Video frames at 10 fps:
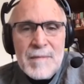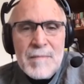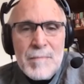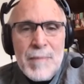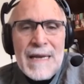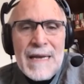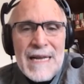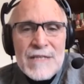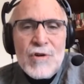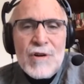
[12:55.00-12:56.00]

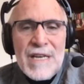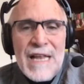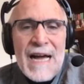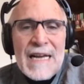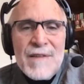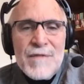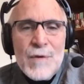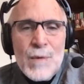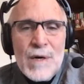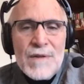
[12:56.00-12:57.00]
biological clock, if
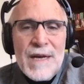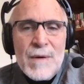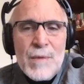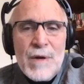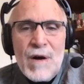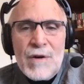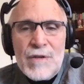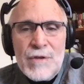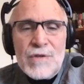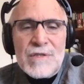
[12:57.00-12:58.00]
you will, that we all
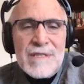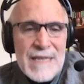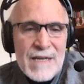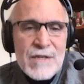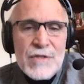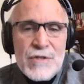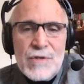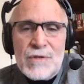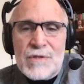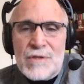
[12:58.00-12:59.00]
use, doctors
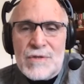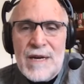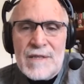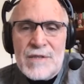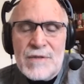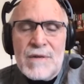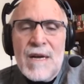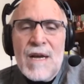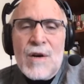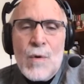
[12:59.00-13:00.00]
use to try to
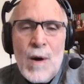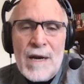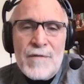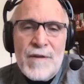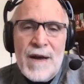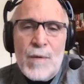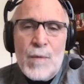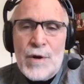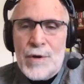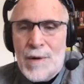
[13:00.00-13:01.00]
quantify
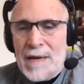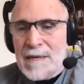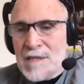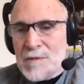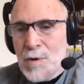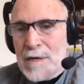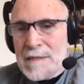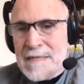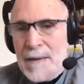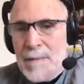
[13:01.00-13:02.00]
where you're at in this point
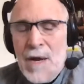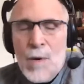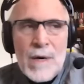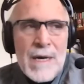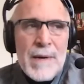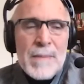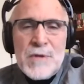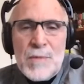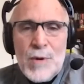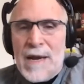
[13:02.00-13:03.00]
in time. We're coming up
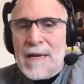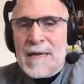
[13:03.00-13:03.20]
to a break.